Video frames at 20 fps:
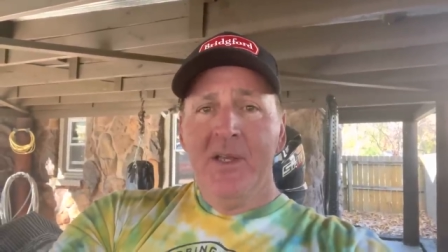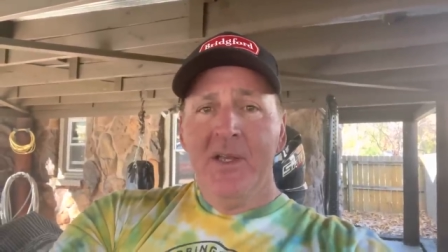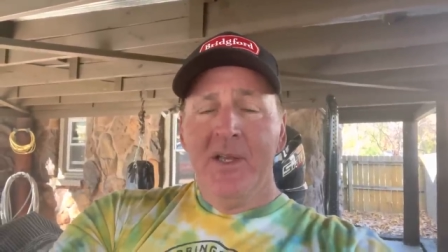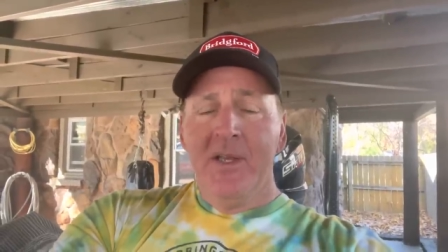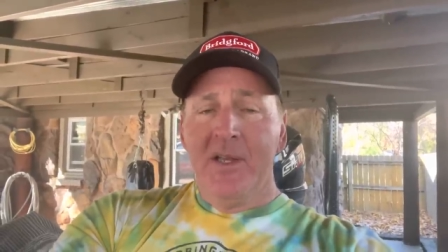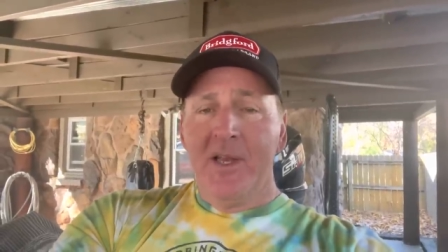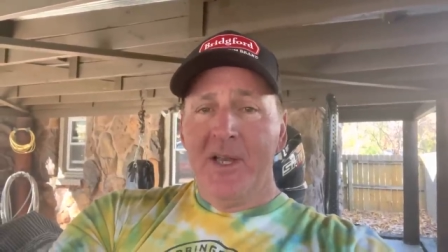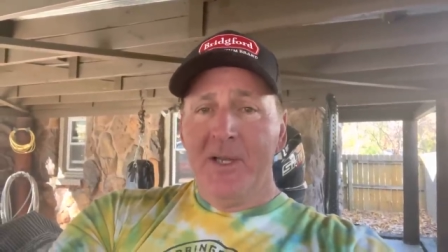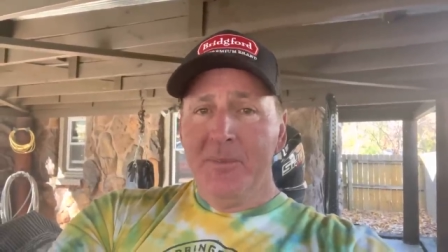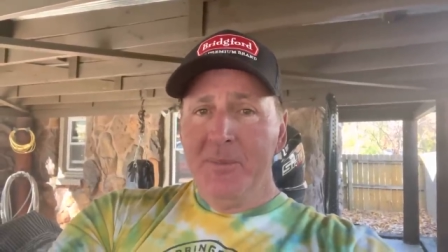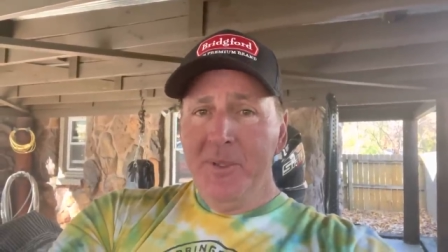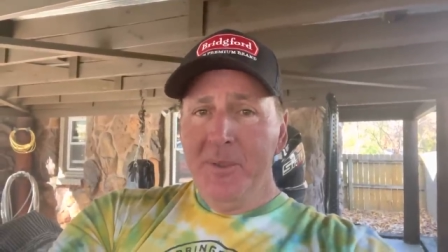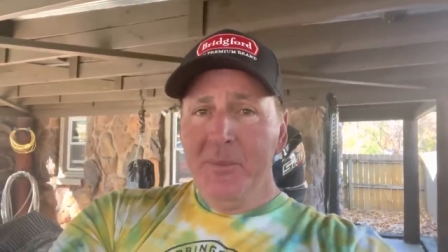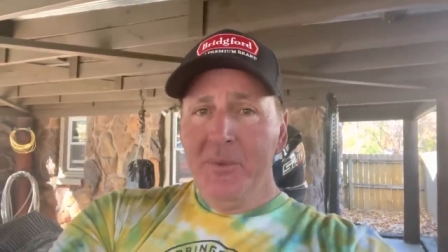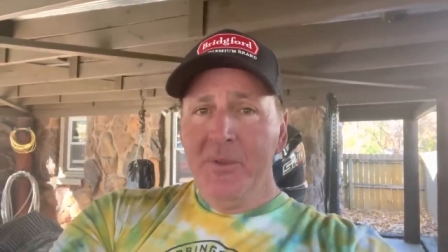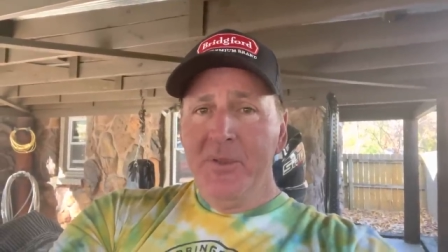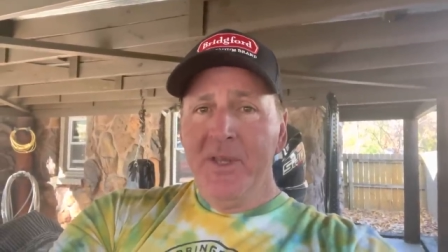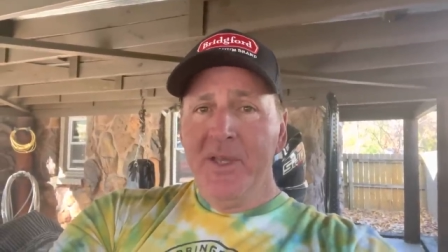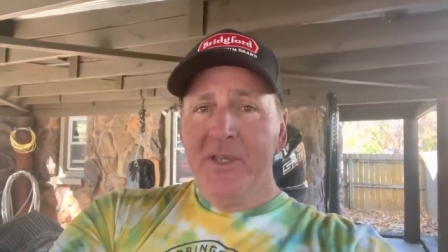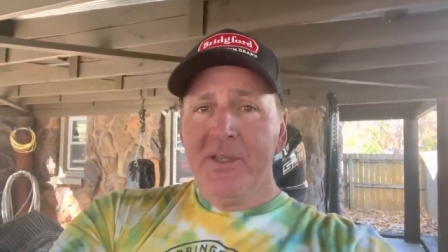A lot of
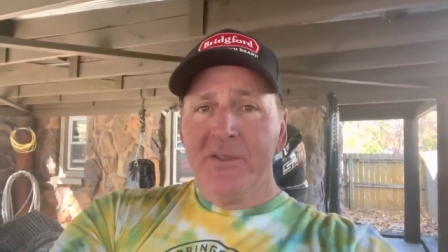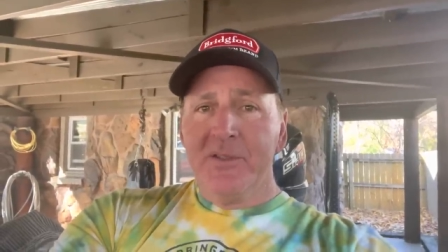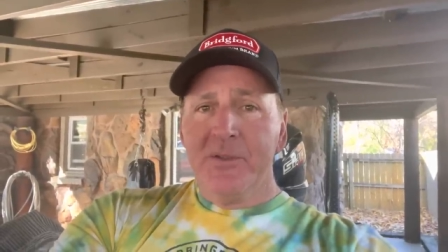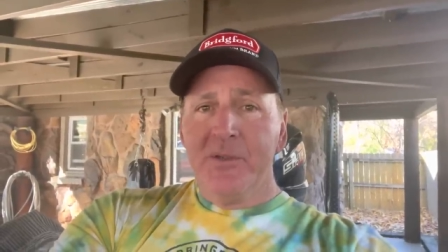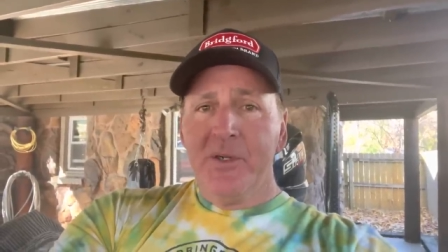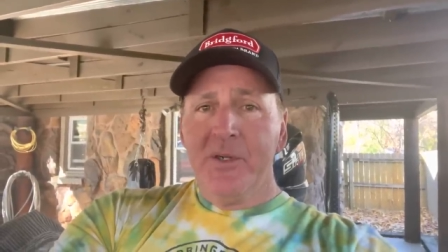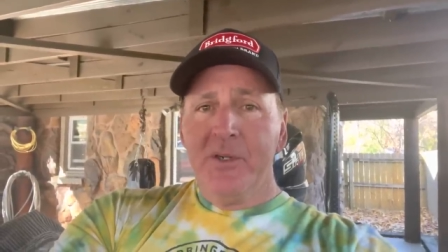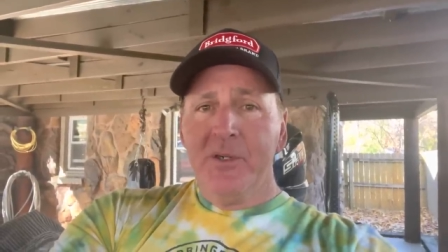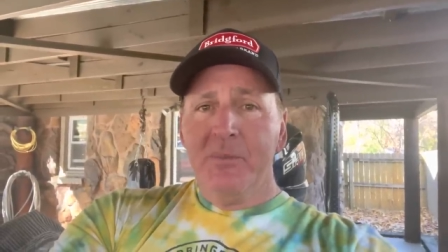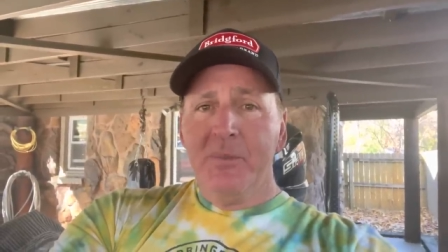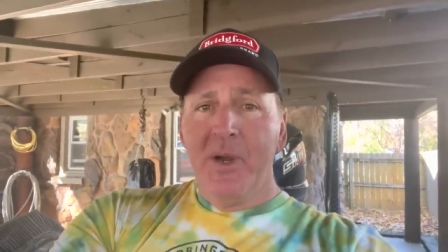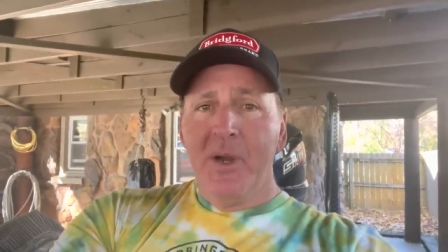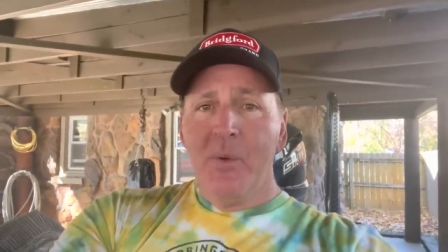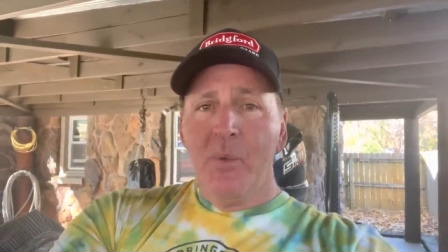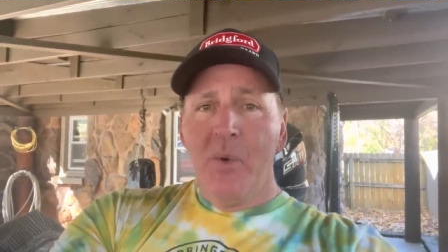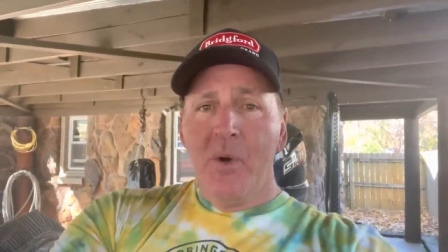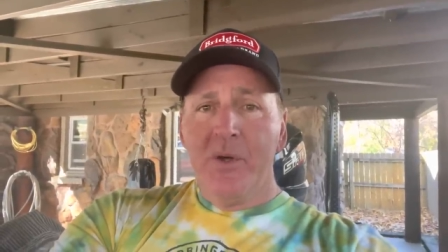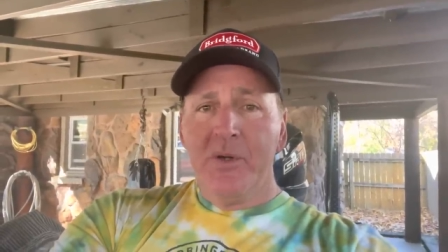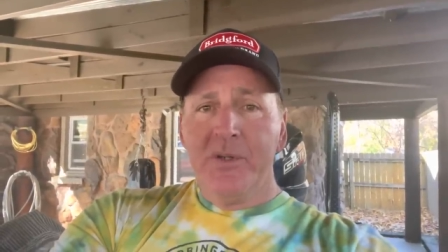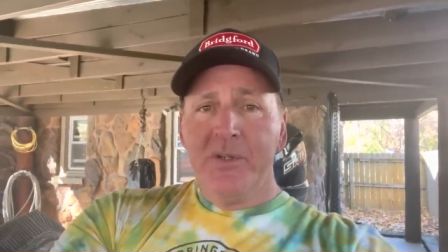people think it's triggered by
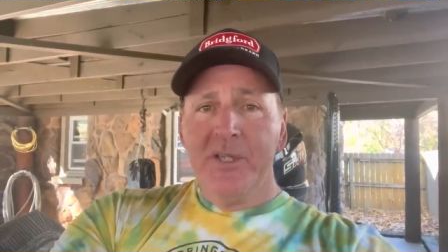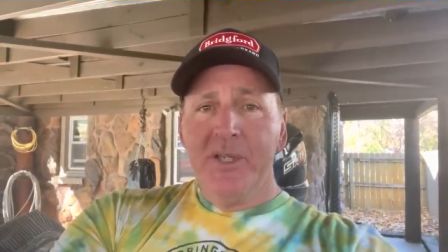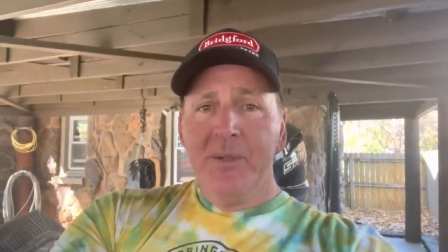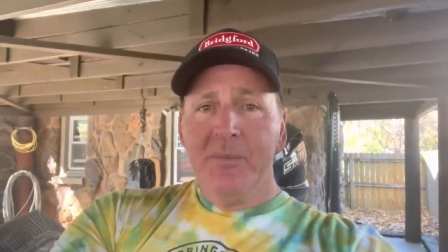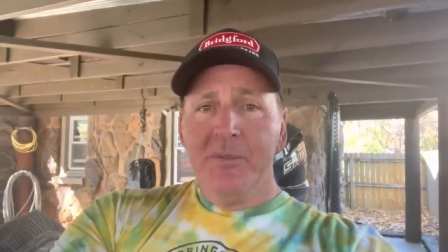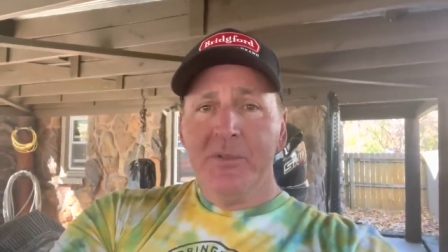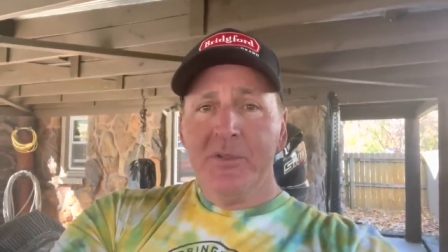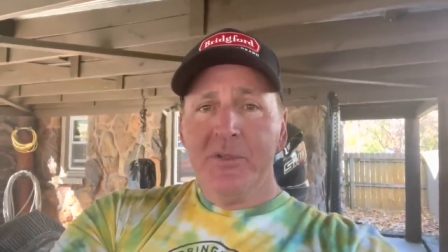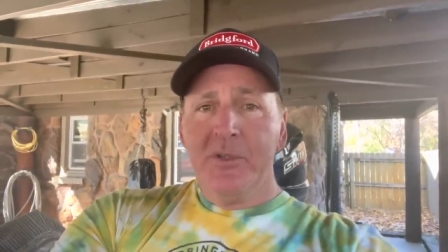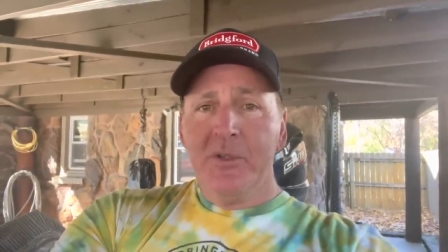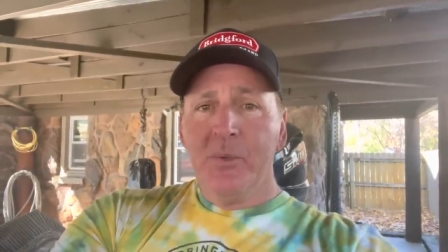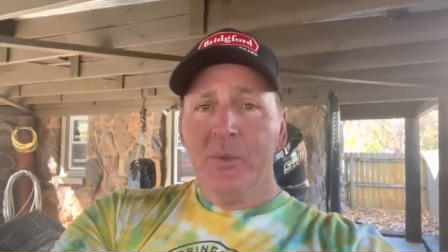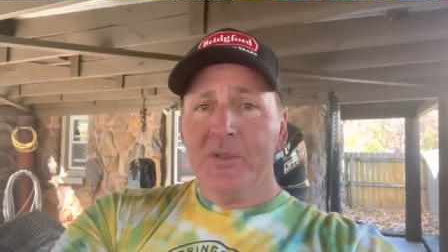water temperature,